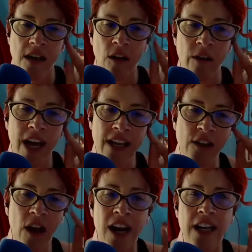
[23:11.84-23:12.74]
okay,
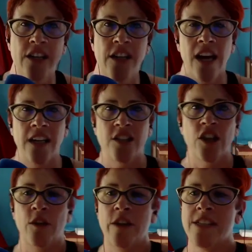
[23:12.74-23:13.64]
so I'm gonna
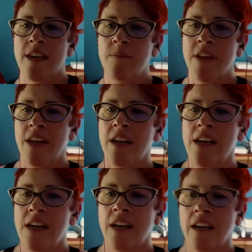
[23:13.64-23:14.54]
show you something.
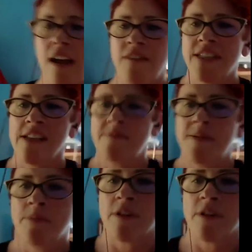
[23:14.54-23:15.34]
Obviously, if people